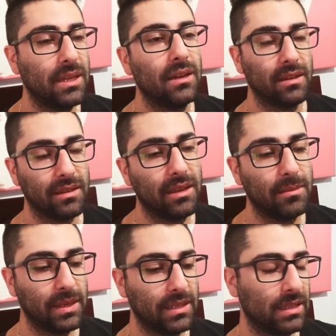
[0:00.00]
Yeah, that
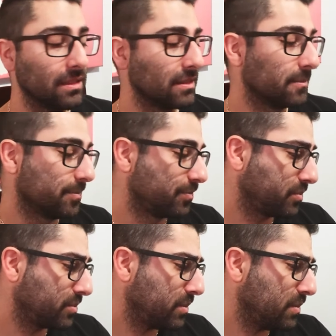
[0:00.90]
makes sense.
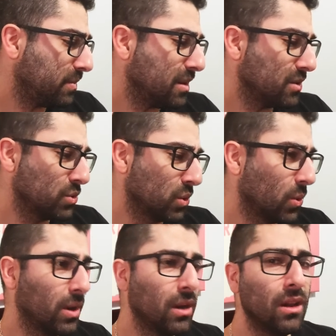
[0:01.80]

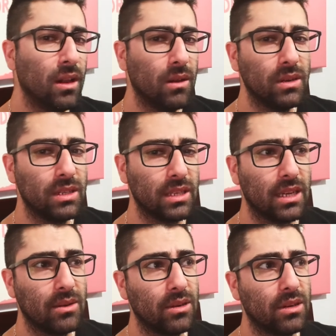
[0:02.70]
So we
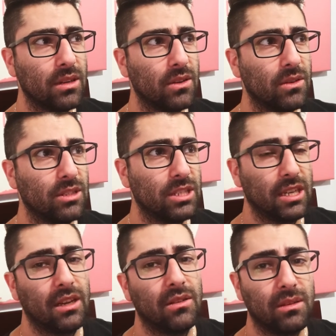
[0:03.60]
decided we're gonna go and
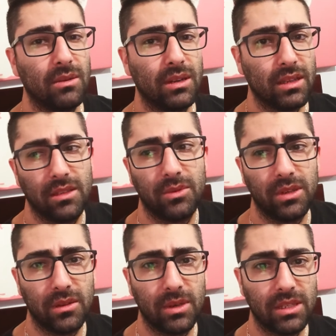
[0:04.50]
check out because we're
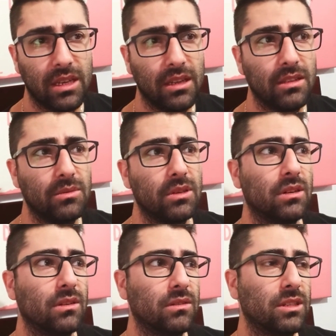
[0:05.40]
in the West Islands. We're
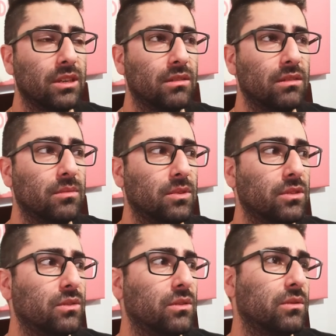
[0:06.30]
gonna go and check out some of the
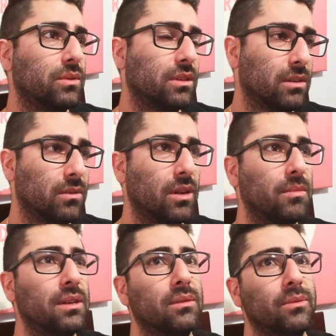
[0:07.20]
stores. We went to
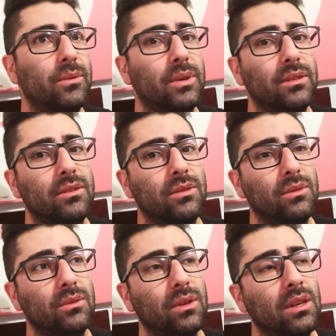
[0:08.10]
Dollarama. We went
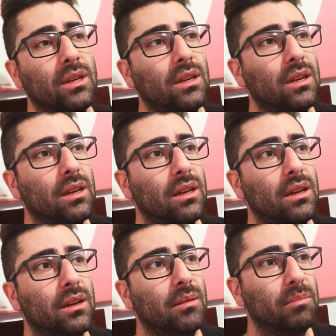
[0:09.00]
to
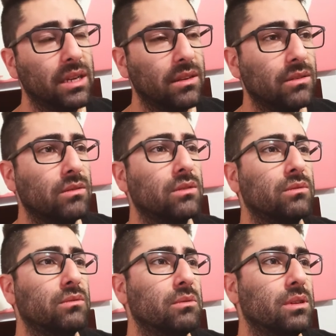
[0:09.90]

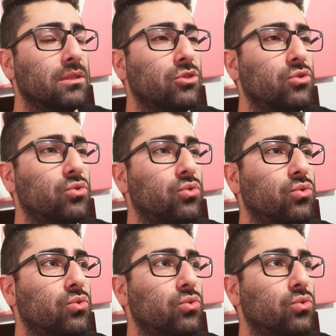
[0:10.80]
Michael's. We went
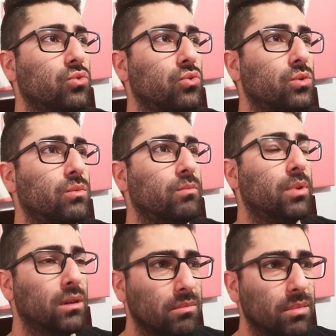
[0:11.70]
to
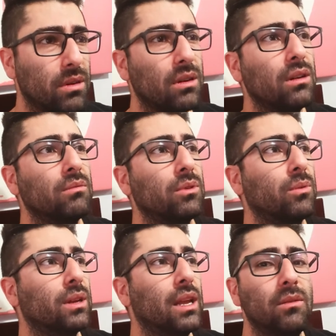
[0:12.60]
Bulk Barn. We
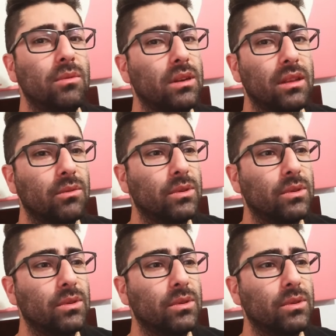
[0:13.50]
went anywhere that